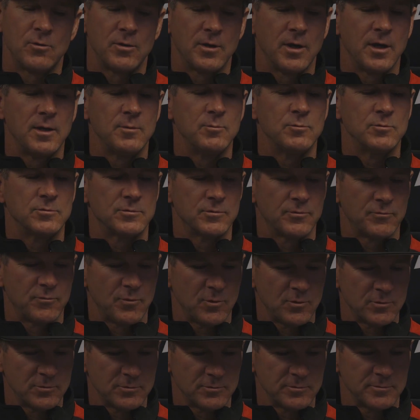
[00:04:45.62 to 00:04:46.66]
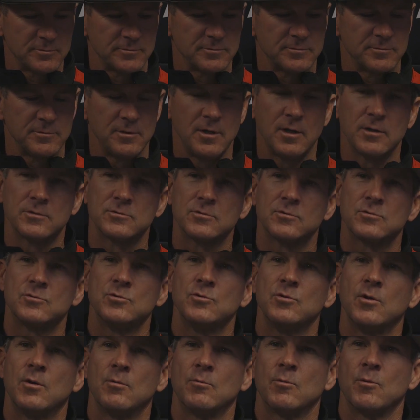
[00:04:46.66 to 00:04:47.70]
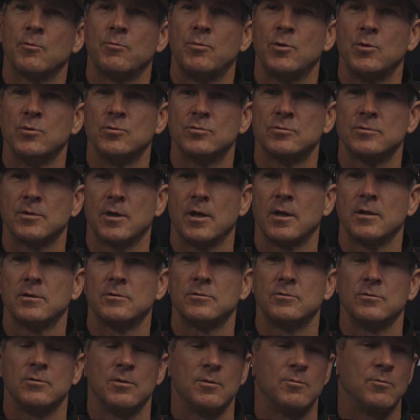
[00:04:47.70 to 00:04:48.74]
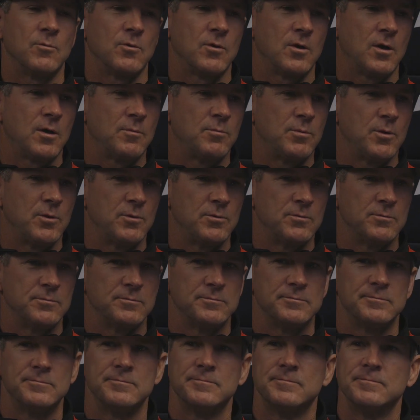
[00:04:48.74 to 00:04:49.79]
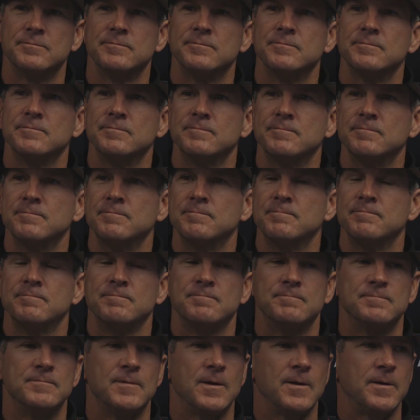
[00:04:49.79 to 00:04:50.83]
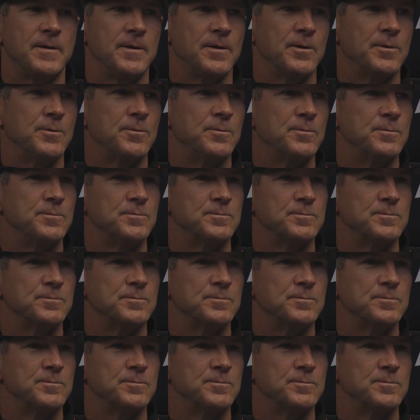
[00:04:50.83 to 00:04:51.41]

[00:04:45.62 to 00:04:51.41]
Gabe was the first one. Yeah, so 2 of them were poolside, 2 of them were oppo. There you go.